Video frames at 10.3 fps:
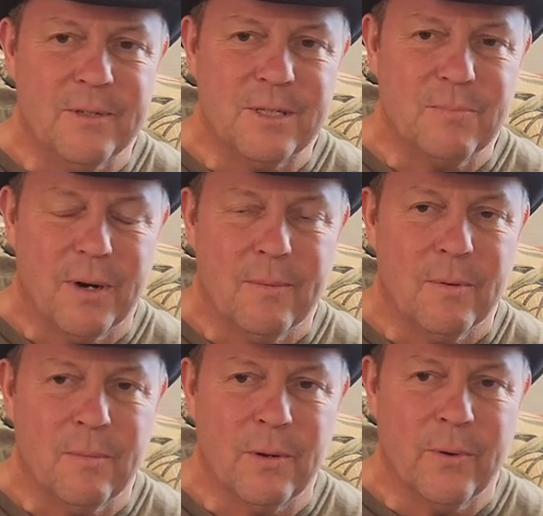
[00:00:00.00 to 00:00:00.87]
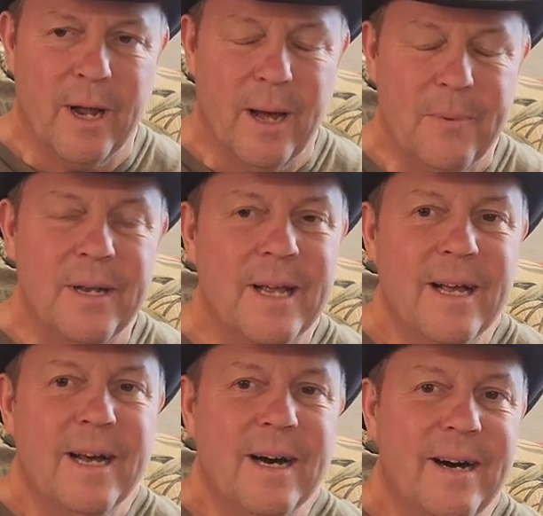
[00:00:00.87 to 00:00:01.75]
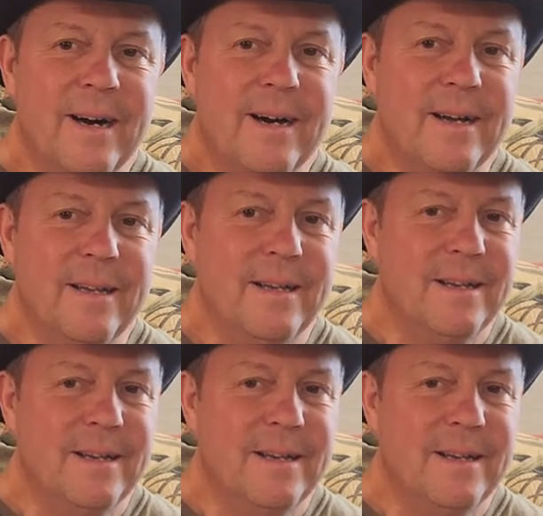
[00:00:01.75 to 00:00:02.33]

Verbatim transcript: which probably would happen, uh,